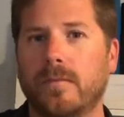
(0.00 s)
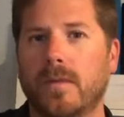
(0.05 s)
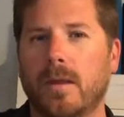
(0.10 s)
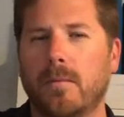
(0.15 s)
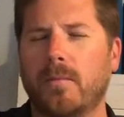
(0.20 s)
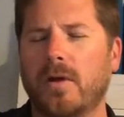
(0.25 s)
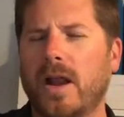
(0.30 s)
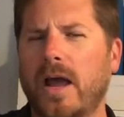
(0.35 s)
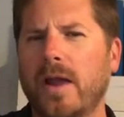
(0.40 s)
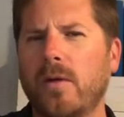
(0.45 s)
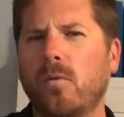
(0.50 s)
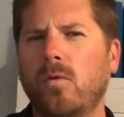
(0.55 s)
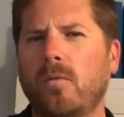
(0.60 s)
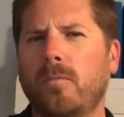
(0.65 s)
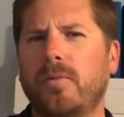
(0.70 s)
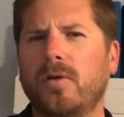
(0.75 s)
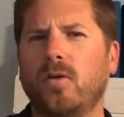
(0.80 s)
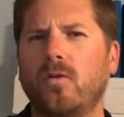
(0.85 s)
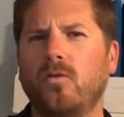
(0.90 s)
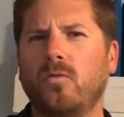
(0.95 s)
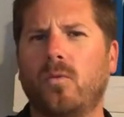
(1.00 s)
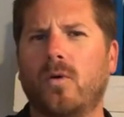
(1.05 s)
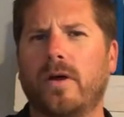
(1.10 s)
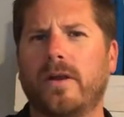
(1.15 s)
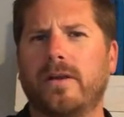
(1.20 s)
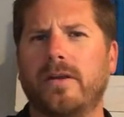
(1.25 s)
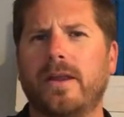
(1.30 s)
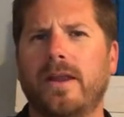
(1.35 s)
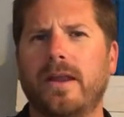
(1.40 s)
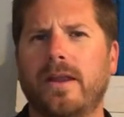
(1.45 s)
But I will build
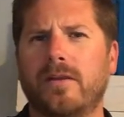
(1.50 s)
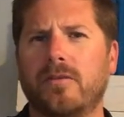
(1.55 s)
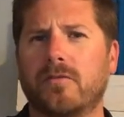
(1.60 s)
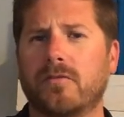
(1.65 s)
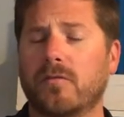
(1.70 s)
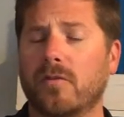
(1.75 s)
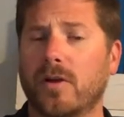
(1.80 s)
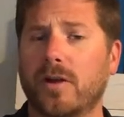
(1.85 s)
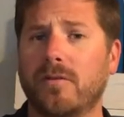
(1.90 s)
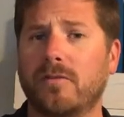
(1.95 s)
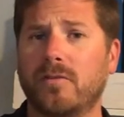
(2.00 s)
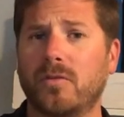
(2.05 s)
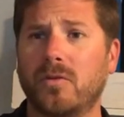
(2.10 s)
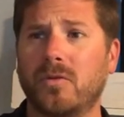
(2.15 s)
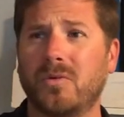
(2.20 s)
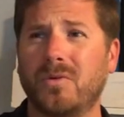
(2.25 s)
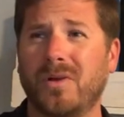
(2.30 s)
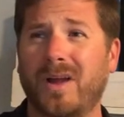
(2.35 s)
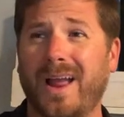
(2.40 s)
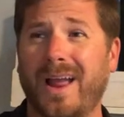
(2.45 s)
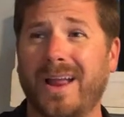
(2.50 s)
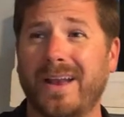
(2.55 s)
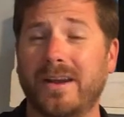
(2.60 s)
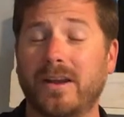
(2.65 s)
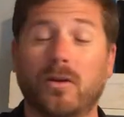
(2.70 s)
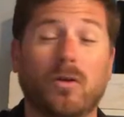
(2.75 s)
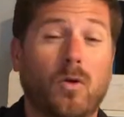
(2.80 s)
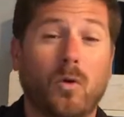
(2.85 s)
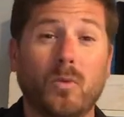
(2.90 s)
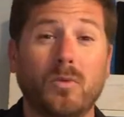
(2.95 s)
one in front of you and
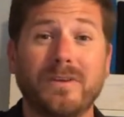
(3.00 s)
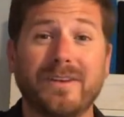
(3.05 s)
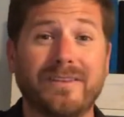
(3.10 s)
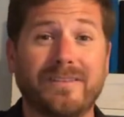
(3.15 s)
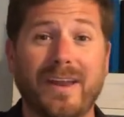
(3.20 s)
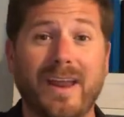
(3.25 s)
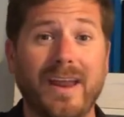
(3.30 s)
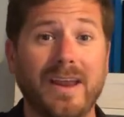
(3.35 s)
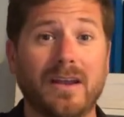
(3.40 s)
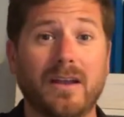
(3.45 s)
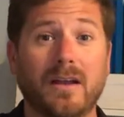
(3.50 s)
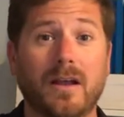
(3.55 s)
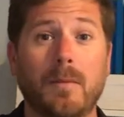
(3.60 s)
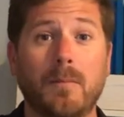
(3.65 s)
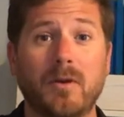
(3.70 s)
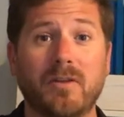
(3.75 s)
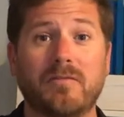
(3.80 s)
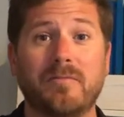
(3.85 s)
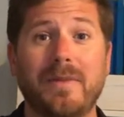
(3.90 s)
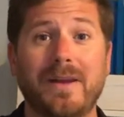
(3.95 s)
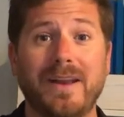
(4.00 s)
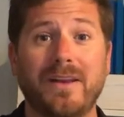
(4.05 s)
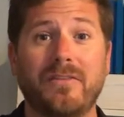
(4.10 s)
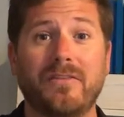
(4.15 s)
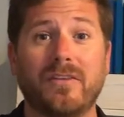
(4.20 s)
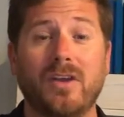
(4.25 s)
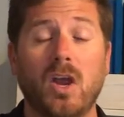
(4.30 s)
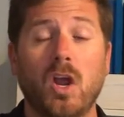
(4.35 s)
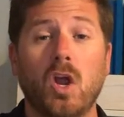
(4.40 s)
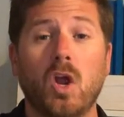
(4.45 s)
it'll only take a couple of
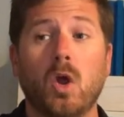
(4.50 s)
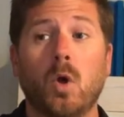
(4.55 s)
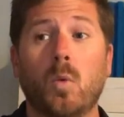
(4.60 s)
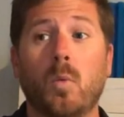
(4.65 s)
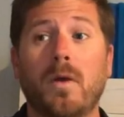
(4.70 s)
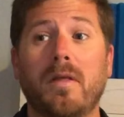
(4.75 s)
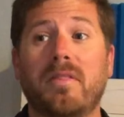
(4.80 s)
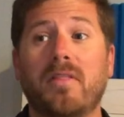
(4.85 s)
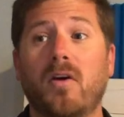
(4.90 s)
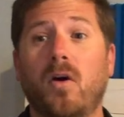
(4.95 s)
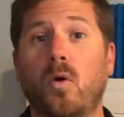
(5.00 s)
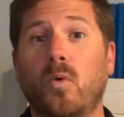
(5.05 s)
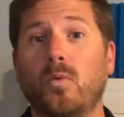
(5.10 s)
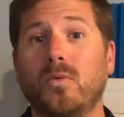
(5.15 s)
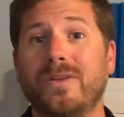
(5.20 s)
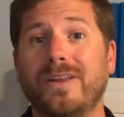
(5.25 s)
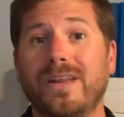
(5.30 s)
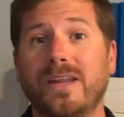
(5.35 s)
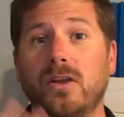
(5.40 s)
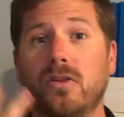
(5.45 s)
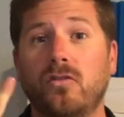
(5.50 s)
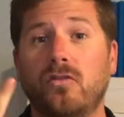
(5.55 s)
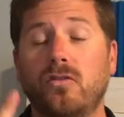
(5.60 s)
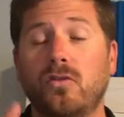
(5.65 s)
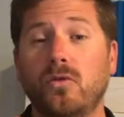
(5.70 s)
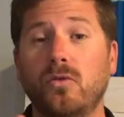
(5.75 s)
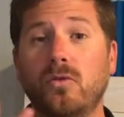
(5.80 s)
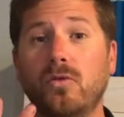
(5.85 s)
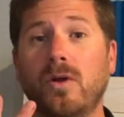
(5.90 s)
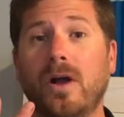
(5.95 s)
minutes with only
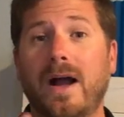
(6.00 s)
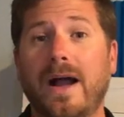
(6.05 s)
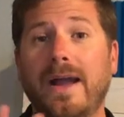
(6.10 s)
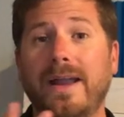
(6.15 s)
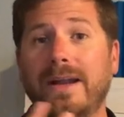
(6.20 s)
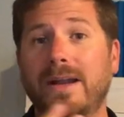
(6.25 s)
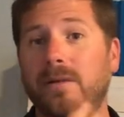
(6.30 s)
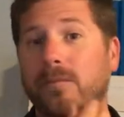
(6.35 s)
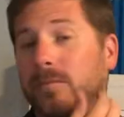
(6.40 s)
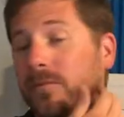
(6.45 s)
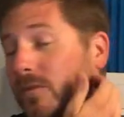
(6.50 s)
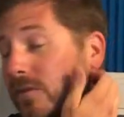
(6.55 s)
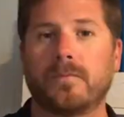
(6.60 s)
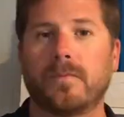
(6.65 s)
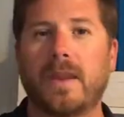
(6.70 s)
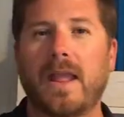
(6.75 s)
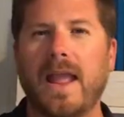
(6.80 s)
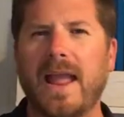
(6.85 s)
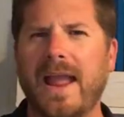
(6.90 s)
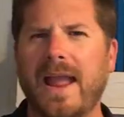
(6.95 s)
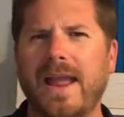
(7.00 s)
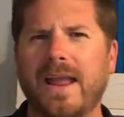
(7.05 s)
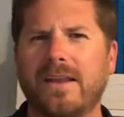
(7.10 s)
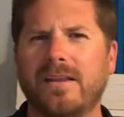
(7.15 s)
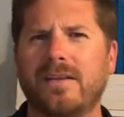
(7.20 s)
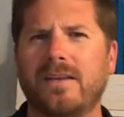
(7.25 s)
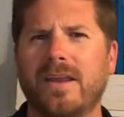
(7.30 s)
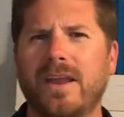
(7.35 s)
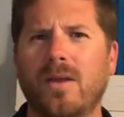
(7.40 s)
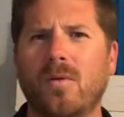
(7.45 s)
two items.
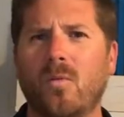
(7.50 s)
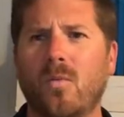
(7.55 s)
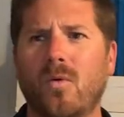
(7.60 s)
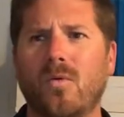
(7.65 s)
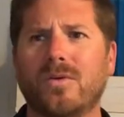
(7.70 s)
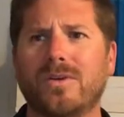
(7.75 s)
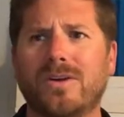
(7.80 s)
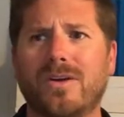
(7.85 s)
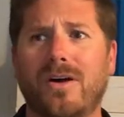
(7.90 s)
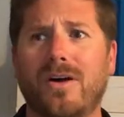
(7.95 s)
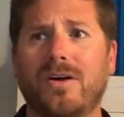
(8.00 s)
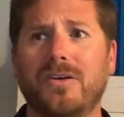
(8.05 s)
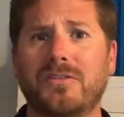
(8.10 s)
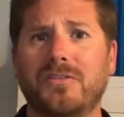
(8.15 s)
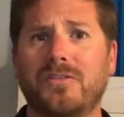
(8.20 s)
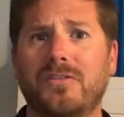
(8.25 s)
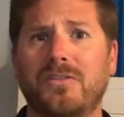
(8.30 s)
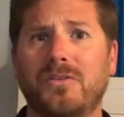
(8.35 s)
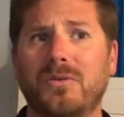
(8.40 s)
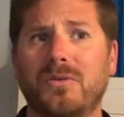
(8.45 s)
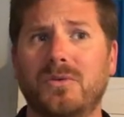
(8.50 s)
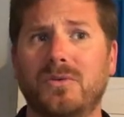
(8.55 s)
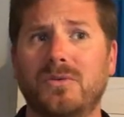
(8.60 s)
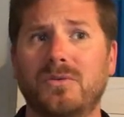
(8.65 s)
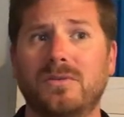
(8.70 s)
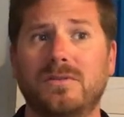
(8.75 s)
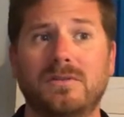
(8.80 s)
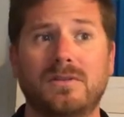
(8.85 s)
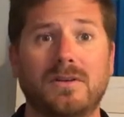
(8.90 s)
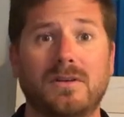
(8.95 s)
And it won't cost
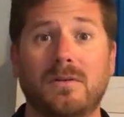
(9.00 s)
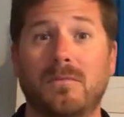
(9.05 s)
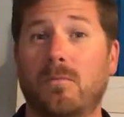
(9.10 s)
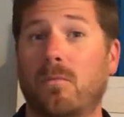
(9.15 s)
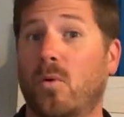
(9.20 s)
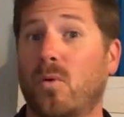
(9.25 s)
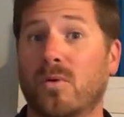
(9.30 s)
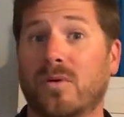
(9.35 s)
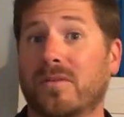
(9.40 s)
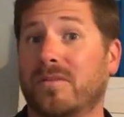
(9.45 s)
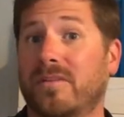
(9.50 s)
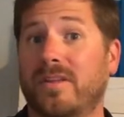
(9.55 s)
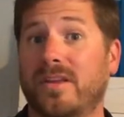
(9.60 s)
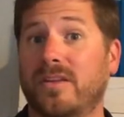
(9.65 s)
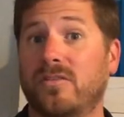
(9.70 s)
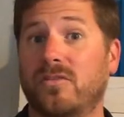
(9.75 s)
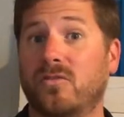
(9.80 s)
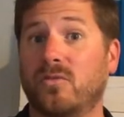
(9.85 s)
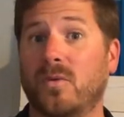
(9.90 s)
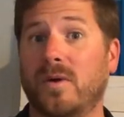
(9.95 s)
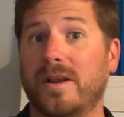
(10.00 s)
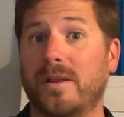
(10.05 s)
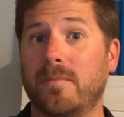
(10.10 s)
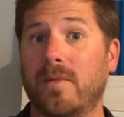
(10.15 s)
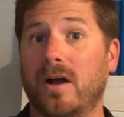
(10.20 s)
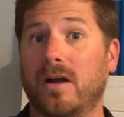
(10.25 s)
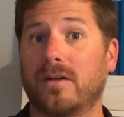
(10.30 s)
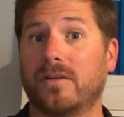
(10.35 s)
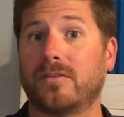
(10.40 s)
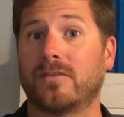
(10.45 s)
you more than 20
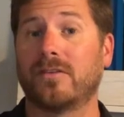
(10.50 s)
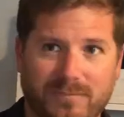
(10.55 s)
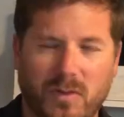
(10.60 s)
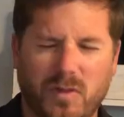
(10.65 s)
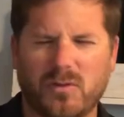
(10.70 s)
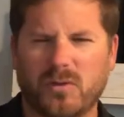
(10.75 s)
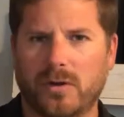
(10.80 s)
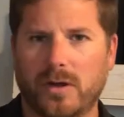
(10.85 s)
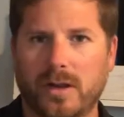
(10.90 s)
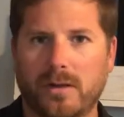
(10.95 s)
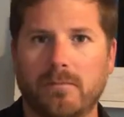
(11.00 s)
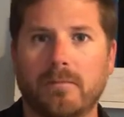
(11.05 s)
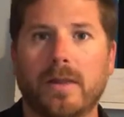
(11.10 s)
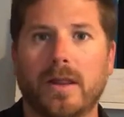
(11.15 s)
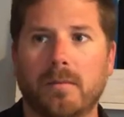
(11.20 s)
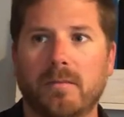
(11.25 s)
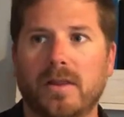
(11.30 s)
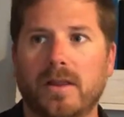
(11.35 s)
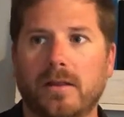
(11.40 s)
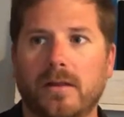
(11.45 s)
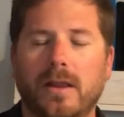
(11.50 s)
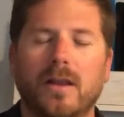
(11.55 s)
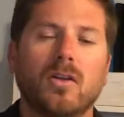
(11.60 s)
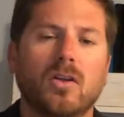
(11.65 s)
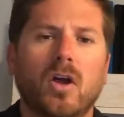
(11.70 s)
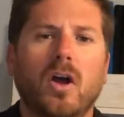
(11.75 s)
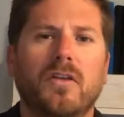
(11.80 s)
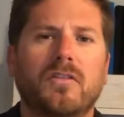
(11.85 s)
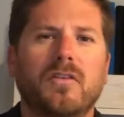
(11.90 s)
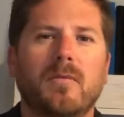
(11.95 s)
bucks, 30 maybe. It'll
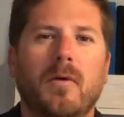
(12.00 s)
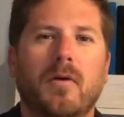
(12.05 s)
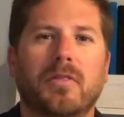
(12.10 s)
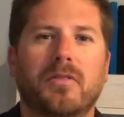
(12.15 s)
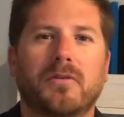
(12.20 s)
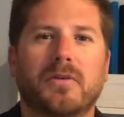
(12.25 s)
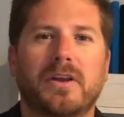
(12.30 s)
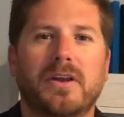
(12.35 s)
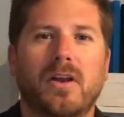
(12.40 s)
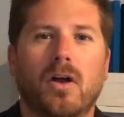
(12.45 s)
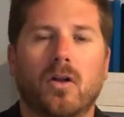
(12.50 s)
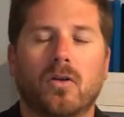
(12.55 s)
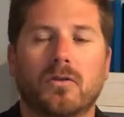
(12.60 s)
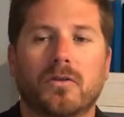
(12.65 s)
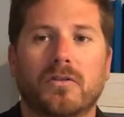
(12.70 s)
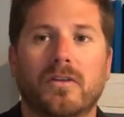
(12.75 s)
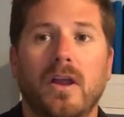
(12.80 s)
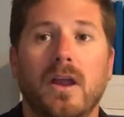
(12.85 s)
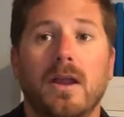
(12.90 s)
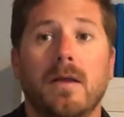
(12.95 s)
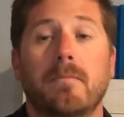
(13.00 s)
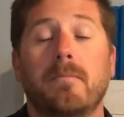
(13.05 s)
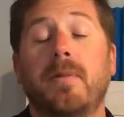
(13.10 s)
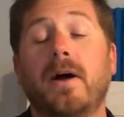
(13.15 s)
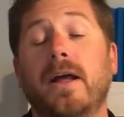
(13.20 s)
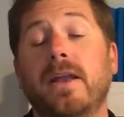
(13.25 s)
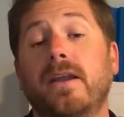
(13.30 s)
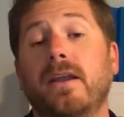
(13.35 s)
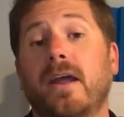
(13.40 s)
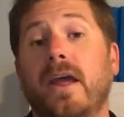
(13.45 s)
cost you about $30,
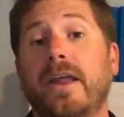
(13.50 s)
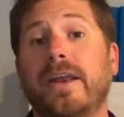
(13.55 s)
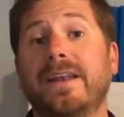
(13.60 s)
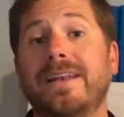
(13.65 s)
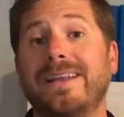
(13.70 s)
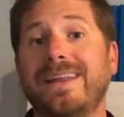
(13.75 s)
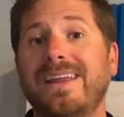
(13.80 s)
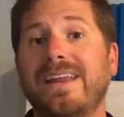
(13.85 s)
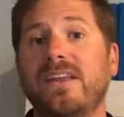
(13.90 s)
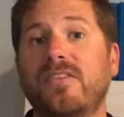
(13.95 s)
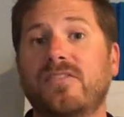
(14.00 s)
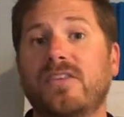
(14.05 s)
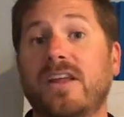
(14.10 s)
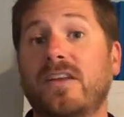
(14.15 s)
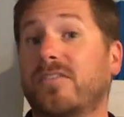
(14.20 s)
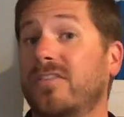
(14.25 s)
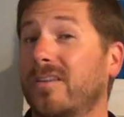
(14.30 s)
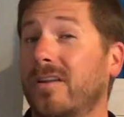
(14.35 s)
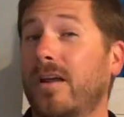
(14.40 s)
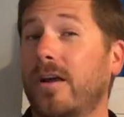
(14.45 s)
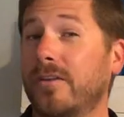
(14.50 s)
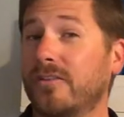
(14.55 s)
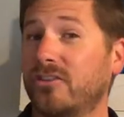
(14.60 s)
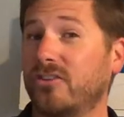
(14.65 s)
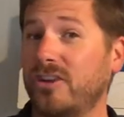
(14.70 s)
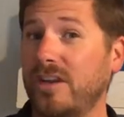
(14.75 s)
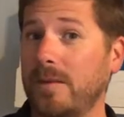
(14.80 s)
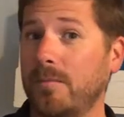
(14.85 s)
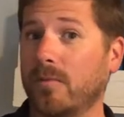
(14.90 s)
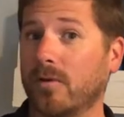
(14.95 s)
but at least it's a lot
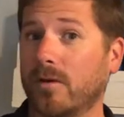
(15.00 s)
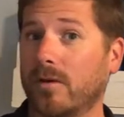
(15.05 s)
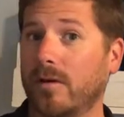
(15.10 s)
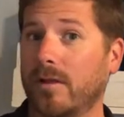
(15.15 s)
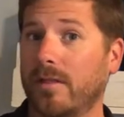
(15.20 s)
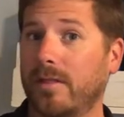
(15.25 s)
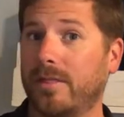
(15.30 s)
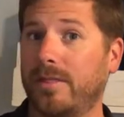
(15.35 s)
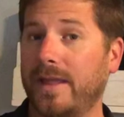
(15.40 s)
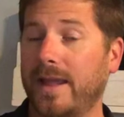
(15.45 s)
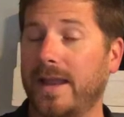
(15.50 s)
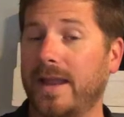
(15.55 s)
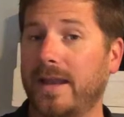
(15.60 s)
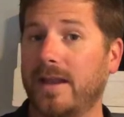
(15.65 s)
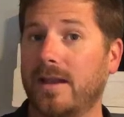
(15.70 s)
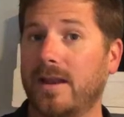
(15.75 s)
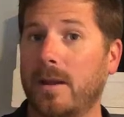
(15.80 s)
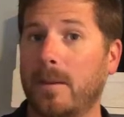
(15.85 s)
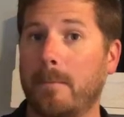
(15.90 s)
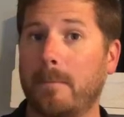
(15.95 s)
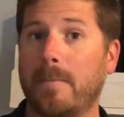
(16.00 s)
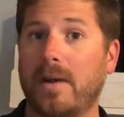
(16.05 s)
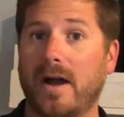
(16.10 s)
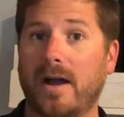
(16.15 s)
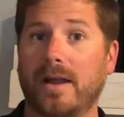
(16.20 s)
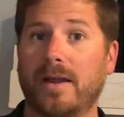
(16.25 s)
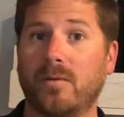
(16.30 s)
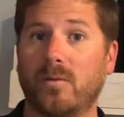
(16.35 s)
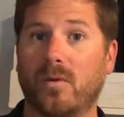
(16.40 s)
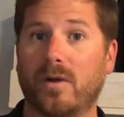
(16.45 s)
cheaper than
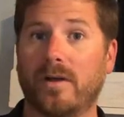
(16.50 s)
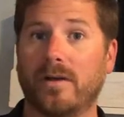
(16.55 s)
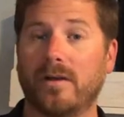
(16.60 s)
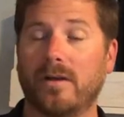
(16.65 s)
buying one.